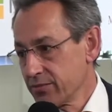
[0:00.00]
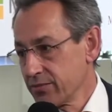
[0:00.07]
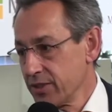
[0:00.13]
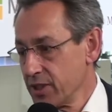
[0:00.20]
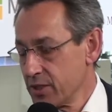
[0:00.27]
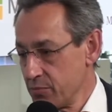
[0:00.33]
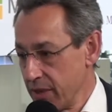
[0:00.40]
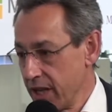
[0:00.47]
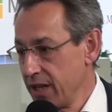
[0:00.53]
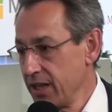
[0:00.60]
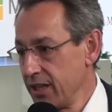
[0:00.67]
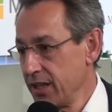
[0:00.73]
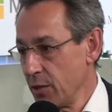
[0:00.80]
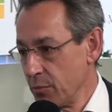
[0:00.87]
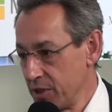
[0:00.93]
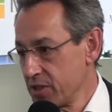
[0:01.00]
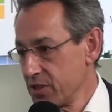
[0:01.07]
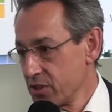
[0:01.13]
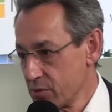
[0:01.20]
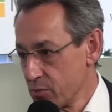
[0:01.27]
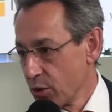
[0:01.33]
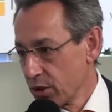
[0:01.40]
It's mainly a
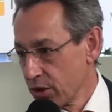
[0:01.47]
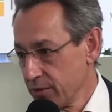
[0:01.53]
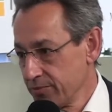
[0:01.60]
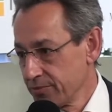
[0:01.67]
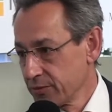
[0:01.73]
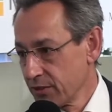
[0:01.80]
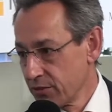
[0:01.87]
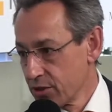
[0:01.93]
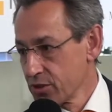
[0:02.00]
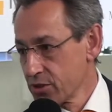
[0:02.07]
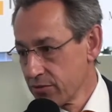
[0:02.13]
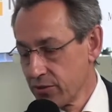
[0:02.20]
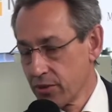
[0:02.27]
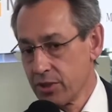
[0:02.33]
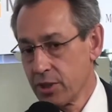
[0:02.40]
business model, first of all.